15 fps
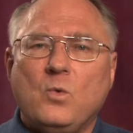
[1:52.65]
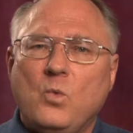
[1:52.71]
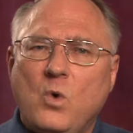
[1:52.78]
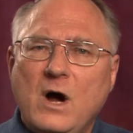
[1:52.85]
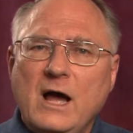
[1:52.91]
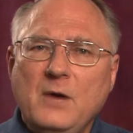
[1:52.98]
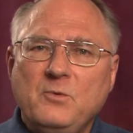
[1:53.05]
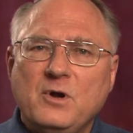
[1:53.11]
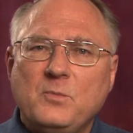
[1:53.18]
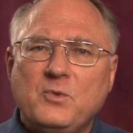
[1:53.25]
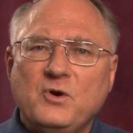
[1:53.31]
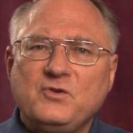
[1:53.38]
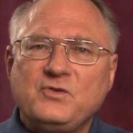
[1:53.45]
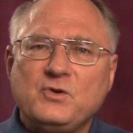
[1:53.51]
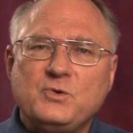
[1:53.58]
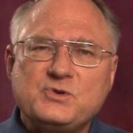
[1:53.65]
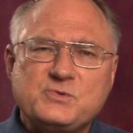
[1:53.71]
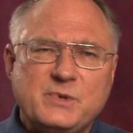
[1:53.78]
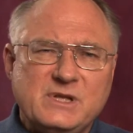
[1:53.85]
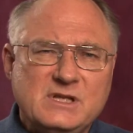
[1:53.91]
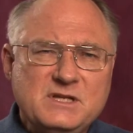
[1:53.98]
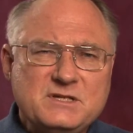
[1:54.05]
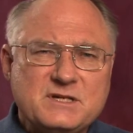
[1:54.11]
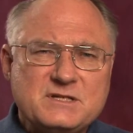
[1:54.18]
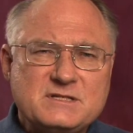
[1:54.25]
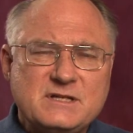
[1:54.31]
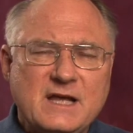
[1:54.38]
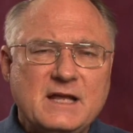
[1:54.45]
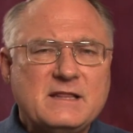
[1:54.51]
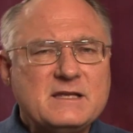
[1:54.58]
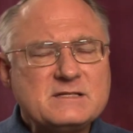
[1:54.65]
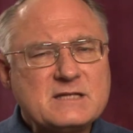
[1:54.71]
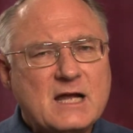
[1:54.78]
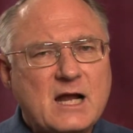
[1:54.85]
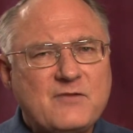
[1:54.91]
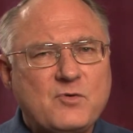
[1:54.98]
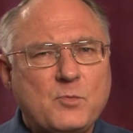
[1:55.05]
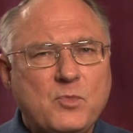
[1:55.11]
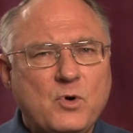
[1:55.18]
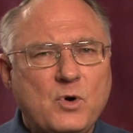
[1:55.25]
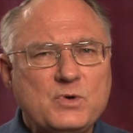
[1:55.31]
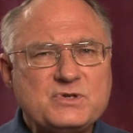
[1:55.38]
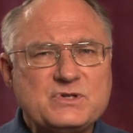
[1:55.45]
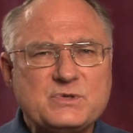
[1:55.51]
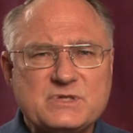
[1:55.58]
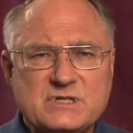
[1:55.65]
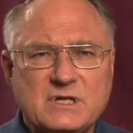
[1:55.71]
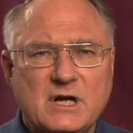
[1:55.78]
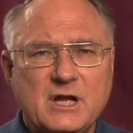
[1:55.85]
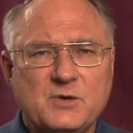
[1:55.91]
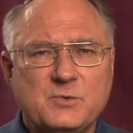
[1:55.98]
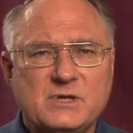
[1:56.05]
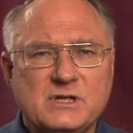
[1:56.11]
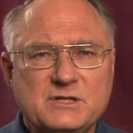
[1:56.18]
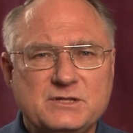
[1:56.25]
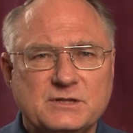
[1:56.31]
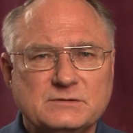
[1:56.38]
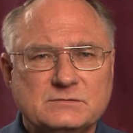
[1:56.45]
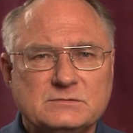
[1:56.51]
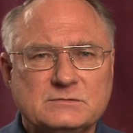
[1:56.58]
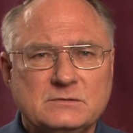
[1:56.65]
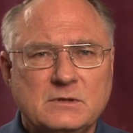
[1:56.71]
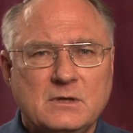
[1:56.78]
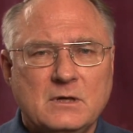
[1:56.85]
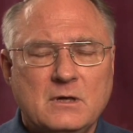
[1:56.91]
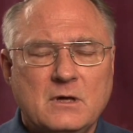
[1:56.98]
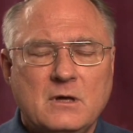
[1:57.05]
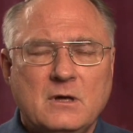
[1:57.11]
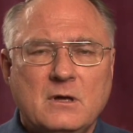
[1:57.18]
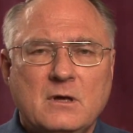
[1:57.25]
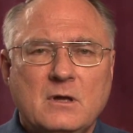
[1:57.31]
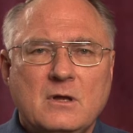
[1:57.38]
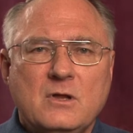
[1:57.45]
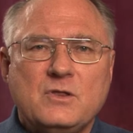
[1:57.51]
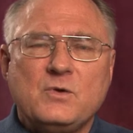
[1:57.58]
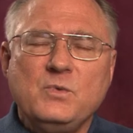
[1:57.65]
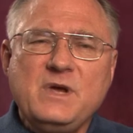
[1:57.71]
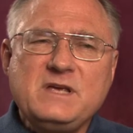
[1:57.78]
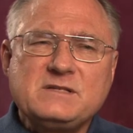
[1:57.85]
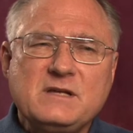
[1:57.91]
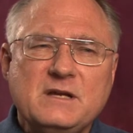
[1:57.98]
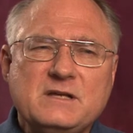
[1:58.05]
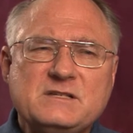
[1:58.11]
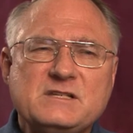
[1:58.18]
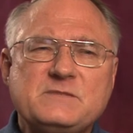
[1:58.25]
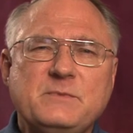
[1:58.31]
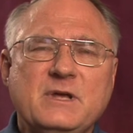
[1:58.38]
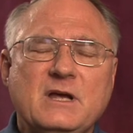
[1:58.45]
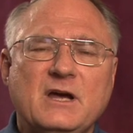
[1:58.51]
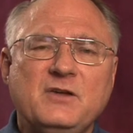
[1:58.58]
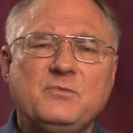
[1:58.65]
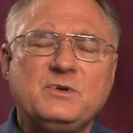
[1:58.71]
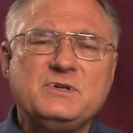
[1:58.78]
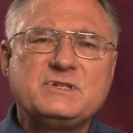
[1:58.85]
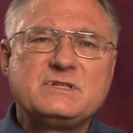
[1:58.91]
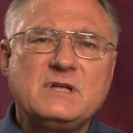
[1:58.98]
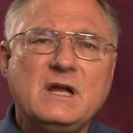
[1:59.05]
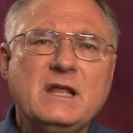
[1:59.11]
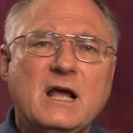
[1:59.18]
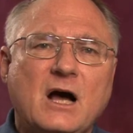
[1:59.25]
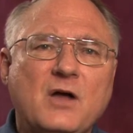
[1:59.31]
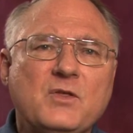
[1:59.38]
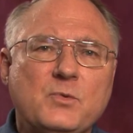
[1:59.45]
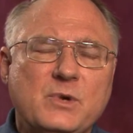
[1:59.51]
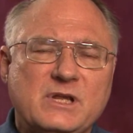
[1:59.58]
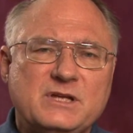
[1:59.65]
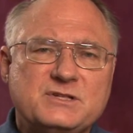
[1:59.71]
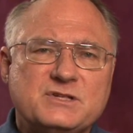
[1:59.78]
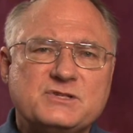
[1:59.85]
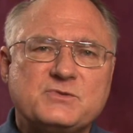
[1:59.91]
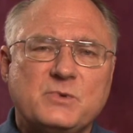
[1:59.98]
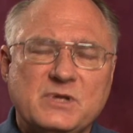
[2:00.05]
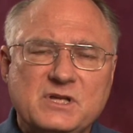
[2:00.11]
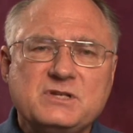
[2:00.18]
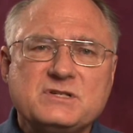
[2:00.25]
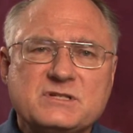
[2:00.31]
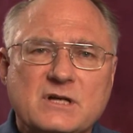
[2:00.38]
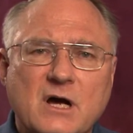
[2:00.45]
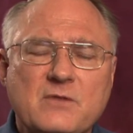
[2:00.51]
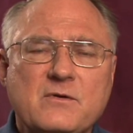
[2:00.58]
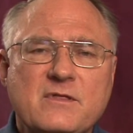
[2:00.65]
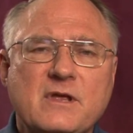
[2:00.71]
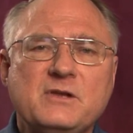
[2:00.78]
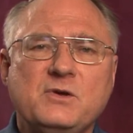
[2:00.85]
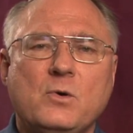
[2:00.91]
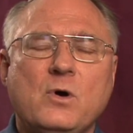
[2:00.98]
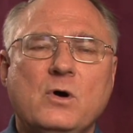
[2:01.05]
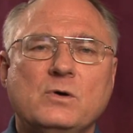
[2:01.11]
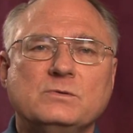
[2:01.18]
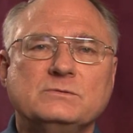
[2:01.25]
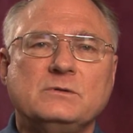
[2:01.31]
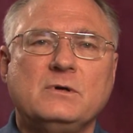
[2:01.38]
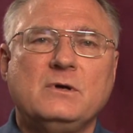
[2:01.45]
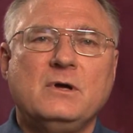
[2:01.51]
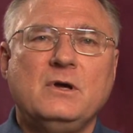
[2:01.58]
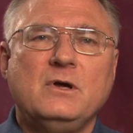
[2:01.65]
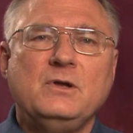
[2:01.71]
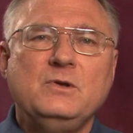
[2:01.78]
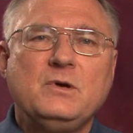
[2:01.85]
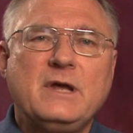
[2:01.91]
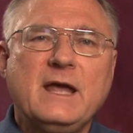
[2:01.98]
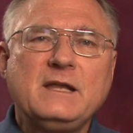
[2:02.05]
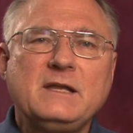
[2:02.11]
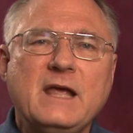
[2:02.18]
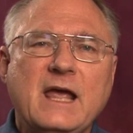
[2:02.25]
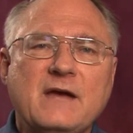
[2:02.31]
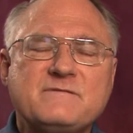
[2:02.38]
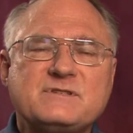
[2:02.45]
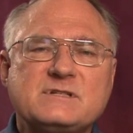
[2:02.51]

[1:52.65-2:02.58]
Why would a person who's religious take this kind of approach to studying religion? The reason is because when you study other religions other than your own, you get to have